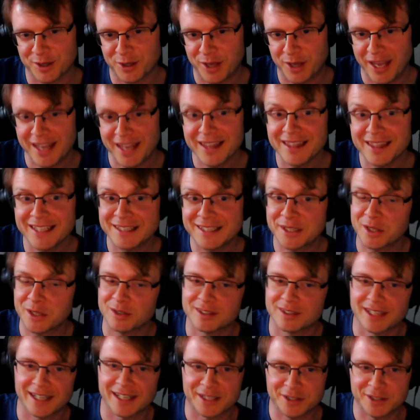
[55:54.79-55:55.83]
in these
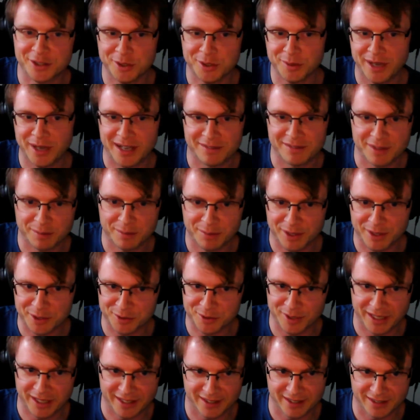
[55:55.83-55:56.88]
contexts, you have a bug
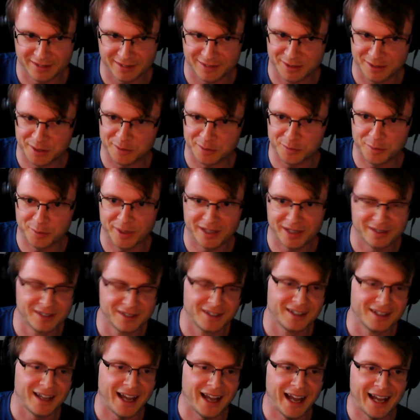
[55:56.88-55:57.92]
tracking software
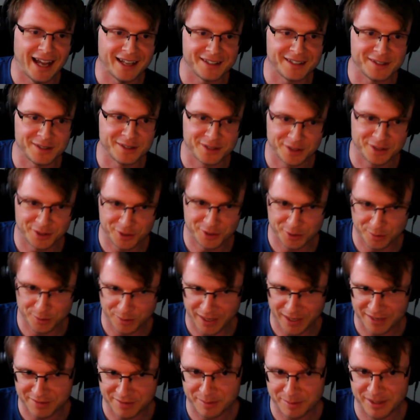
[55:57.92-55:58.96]
and you
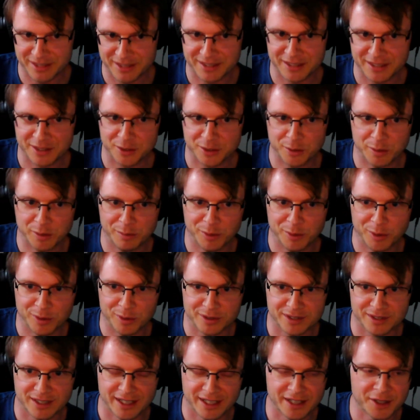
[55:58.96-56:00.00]
have the ability to do
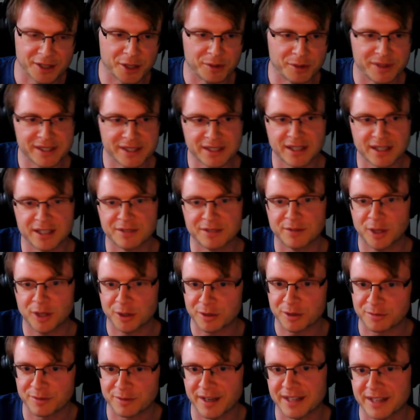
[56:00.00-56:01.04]
abort. Like, this kind of
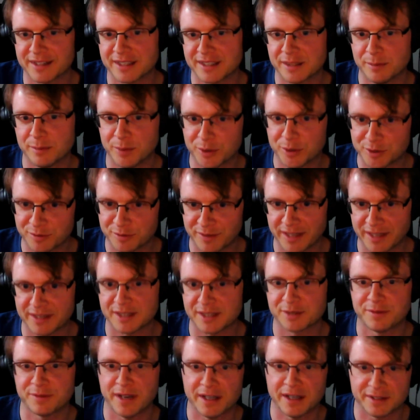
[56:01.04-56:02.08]
log effect, this abort effect,
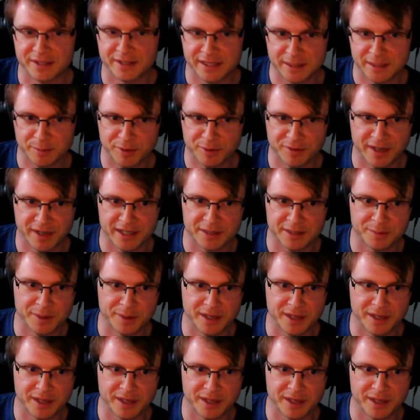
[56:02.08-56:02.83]
this file system effect